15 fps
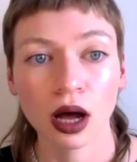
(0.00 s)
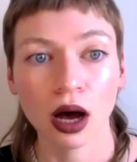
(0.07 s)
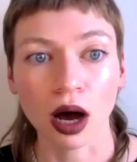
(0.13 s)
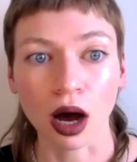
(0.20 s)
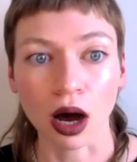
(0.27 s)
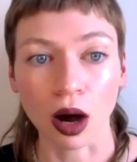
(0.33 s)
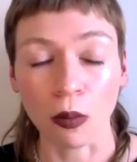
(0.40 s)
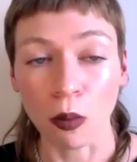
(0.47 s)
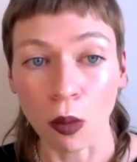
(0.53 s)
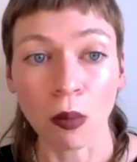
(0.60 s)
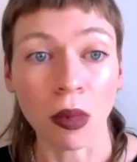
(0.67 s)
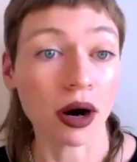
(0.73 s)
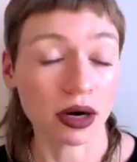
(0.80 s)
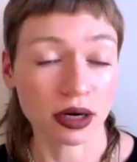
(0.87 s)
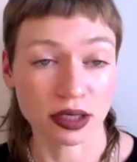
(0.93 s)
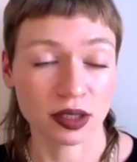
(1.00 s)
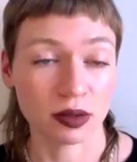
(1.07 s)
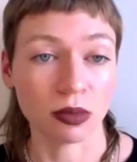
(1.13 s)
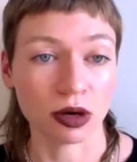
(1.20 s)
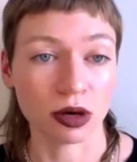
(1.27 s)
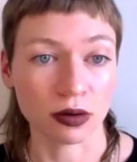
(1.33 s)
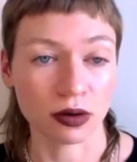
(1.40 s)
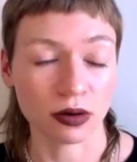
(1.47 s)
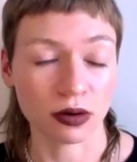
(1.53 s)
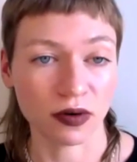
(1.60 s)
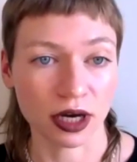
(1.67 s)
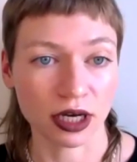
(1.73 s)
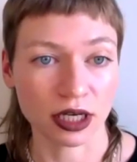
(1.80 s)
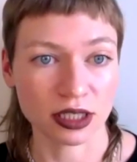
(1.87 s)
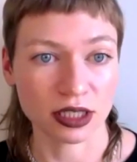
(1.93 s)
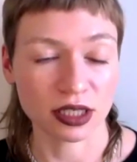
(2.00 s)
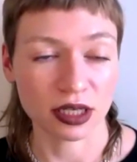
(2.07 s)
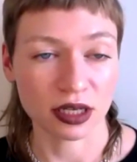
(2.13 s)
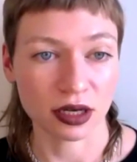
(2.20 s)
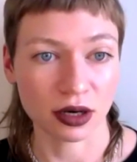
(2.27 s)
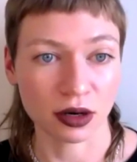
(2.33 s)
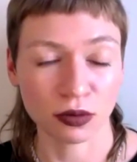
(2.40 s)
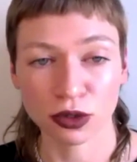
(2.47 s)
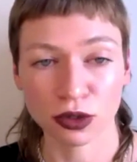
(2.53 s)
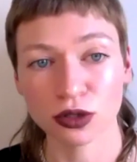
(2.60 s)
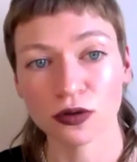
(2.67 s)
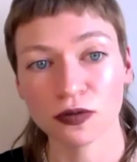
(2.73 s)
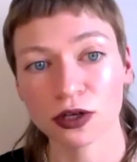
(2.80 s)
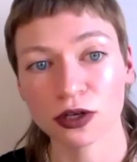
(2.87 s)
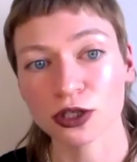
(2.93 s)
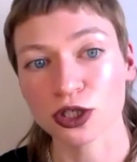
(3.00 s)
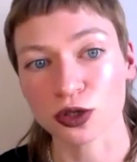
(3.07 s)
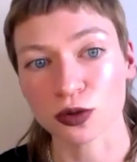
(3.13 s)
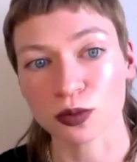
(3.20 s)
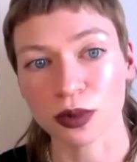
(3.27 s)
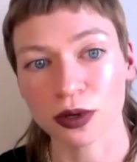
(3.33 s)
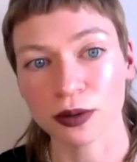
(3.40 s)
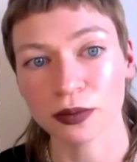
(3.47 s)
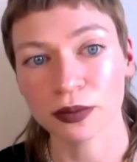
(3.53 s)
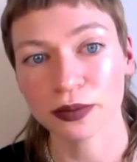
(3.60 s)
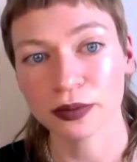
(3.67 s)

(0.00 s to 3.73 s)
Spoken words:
more marketable, the idea. What do you think, Juppie?